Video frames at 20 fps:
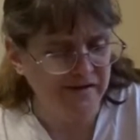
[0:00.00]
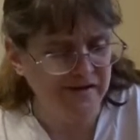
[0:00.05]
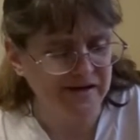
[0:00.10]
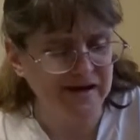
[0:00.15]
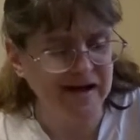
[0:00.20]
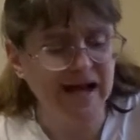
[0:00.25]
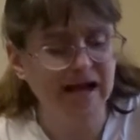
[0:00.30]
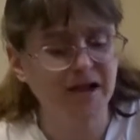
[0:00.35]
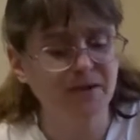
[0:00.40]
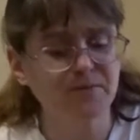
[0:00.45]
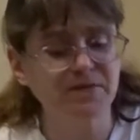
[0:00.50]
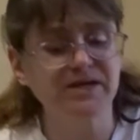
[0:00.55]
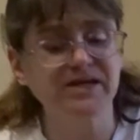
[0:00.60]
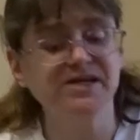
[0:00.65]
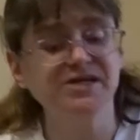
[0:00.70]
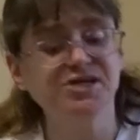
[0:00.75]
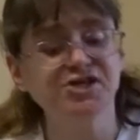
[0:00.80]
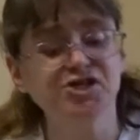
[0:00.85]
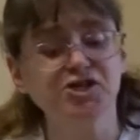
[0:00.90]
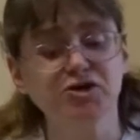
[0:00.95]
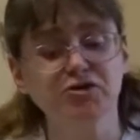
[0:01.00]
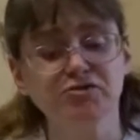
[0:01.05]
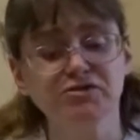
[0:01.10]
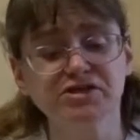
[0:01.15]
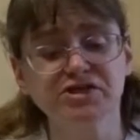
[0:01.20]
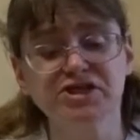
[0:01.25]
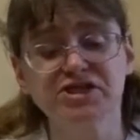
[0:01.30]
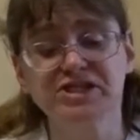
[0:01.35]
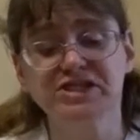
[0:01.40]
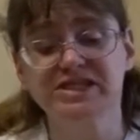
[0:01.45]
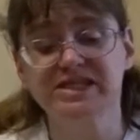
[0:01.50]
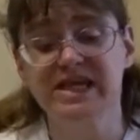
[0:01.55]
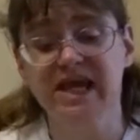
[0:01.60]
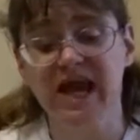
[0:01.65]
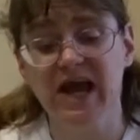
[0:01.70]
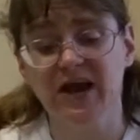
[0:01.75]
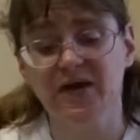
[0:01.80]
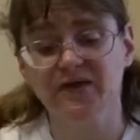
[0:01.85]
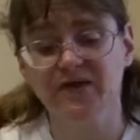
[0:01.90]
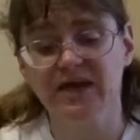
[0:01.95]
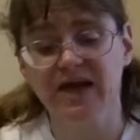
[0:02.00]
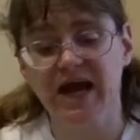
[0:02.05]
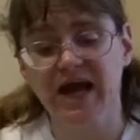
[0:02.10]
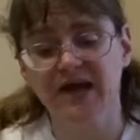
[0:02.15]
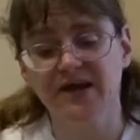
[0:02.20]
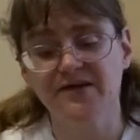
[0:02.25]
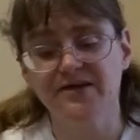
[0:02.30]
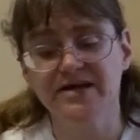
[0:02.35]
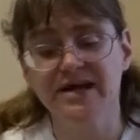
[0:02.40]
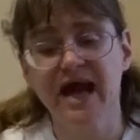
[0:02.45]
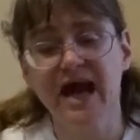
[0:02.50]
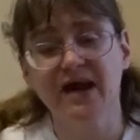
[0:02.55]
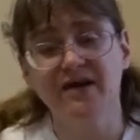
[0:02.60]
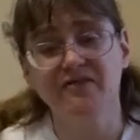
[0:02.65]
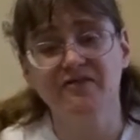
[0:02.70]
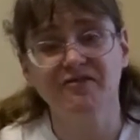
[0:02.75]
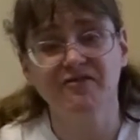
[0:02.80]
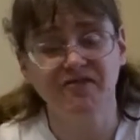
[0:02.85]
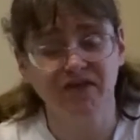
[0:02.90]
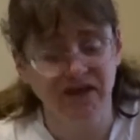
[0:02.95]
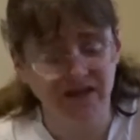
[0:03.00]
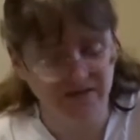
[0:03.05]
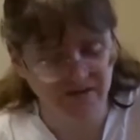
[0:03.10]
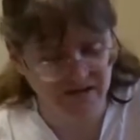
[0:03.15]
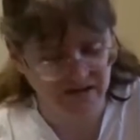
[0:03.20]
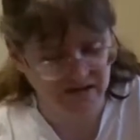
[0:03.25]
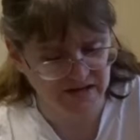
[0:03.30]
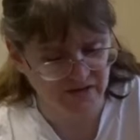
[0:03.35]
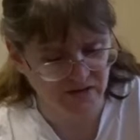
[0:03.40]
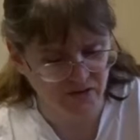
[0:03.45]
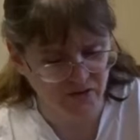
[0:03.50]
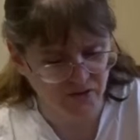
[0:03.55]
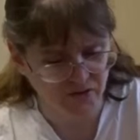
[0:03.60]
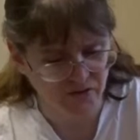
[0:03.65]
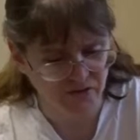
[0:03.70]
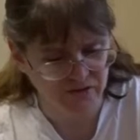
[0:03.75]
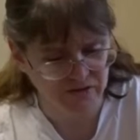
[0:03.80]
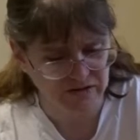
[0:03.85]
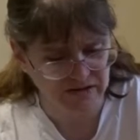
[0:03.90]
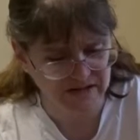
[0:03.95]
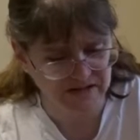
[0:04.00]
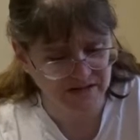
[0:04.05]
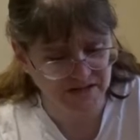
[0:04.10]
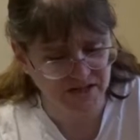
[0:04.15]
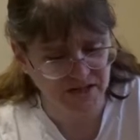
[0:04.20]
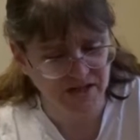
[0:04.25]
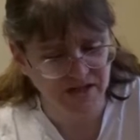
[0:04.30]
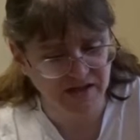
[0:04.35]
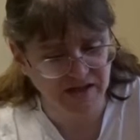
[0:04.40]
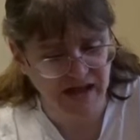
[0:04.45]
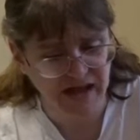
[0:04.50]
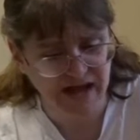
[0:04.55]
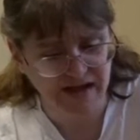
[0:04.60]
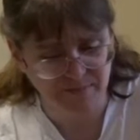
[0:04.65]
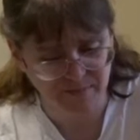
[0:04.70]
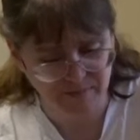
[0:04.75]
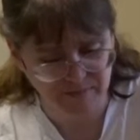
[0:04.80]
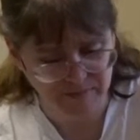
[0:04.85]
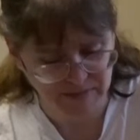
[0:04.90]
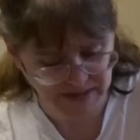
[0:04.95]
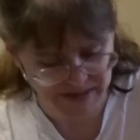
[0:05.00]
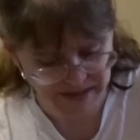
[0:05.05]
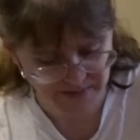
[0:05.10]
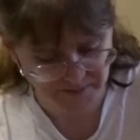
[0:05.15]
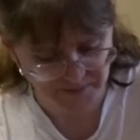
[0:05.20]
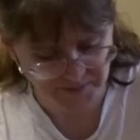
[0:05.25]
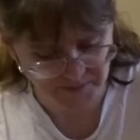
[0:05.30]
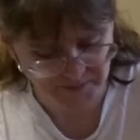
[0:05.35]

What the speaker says: I had been so scared that I had not felt it hurt until that minute.